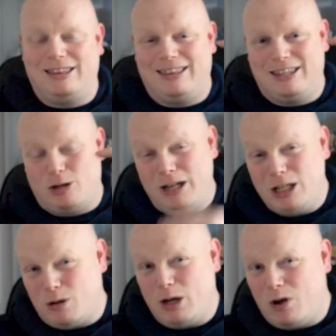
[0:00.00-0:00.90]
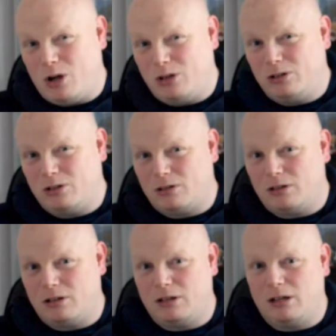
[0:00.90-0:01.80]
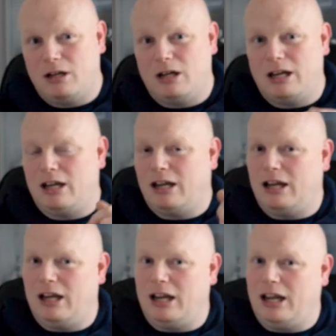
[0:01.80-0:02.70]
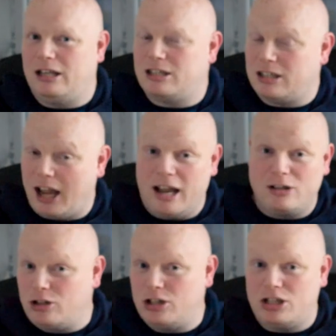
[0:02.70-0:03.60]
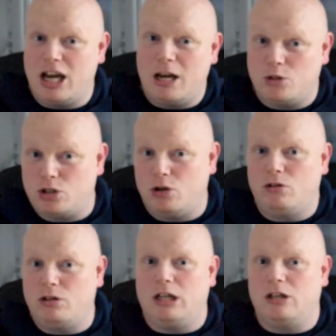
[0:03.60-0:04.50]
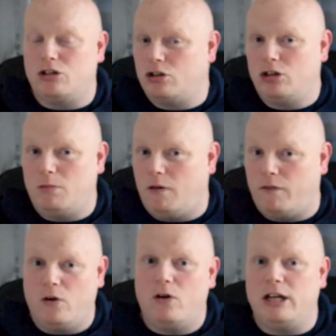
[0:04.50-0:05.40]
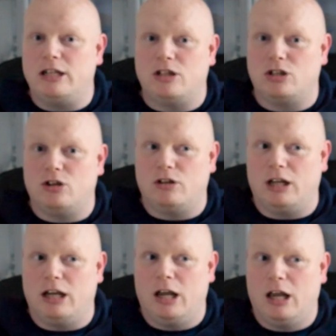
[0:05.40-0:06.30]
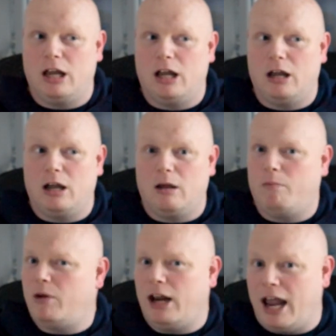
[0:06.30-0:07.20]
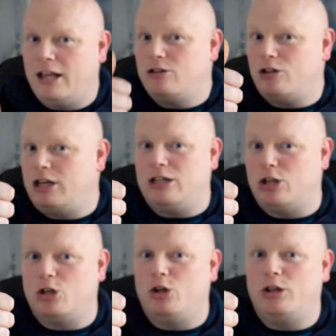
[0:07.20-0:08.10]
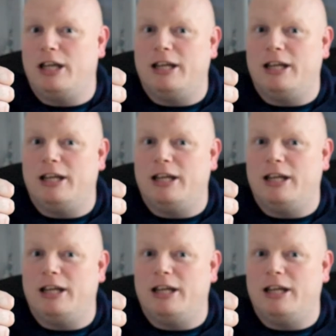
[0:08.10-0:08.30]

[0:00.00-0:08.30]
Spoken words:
2021, it starts on the same Sunday, the Sunday before Easter Sunday, but it ends on Easter Sunday.